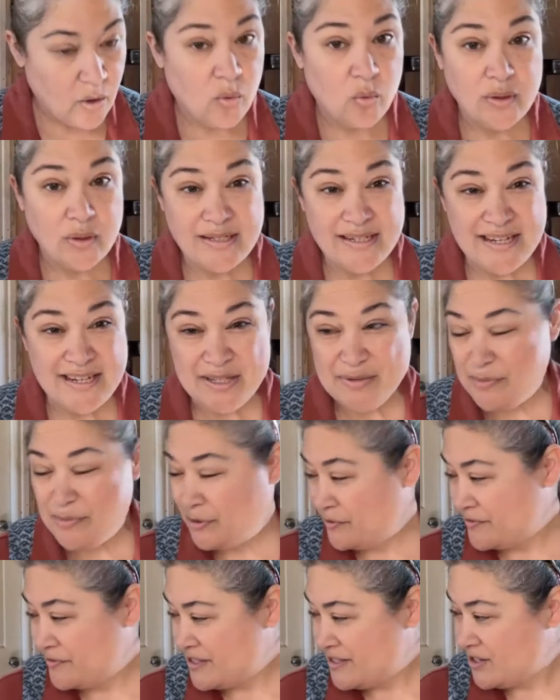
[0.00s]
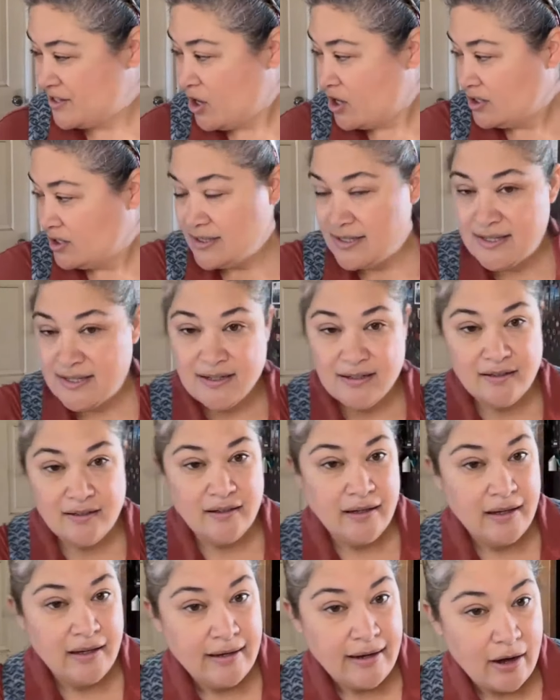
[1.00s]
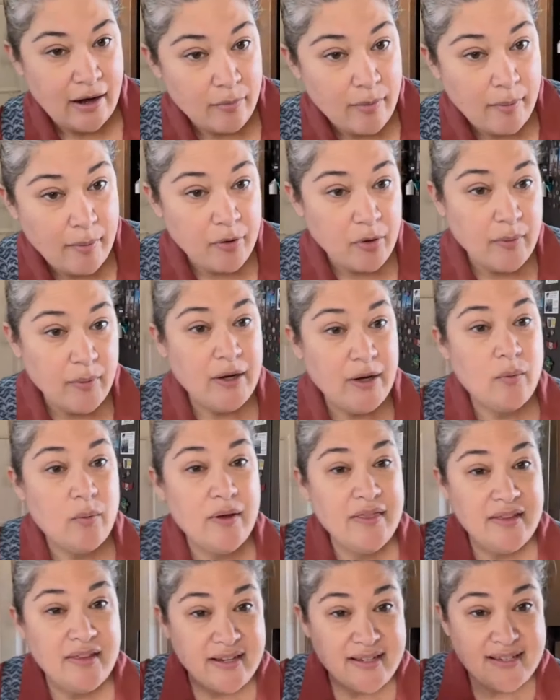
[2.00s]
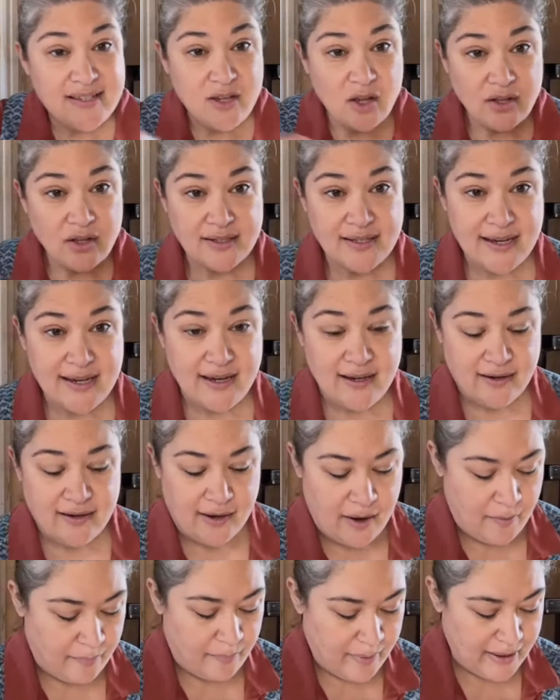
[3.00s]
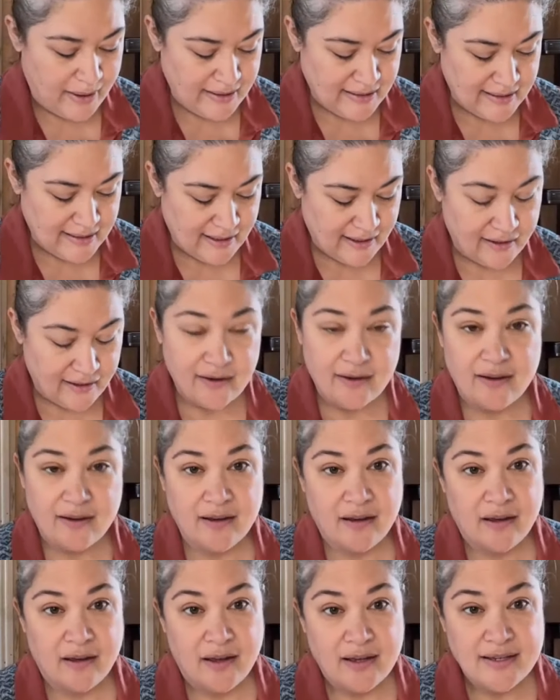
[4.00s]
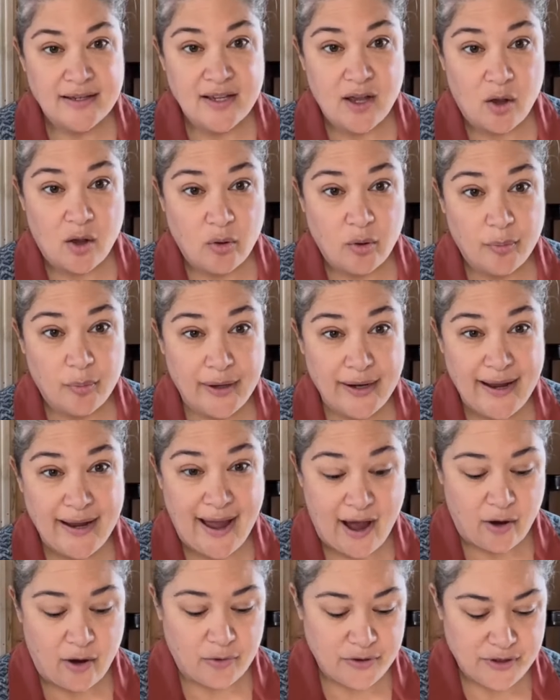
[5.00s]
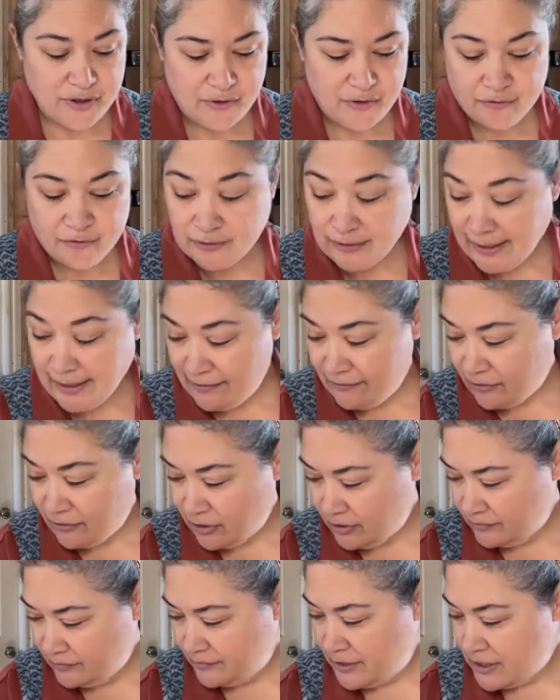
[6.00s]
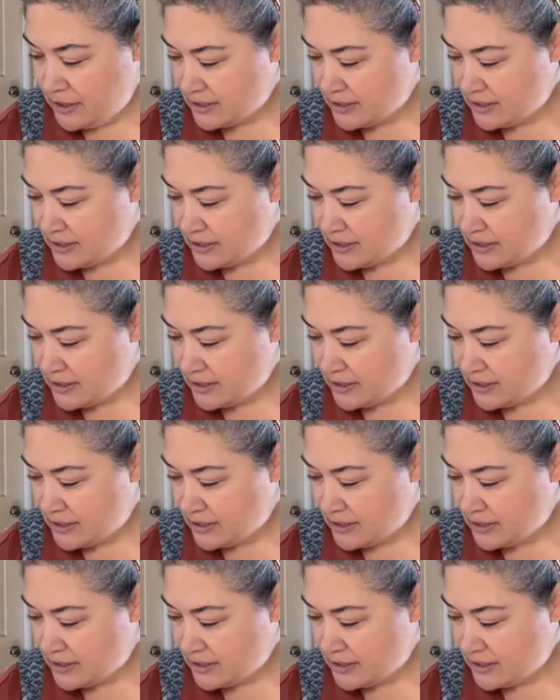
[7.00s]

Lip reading: 1 teaspoon of salt. Now remember, we don't want things salty, but salt will bring out flavor.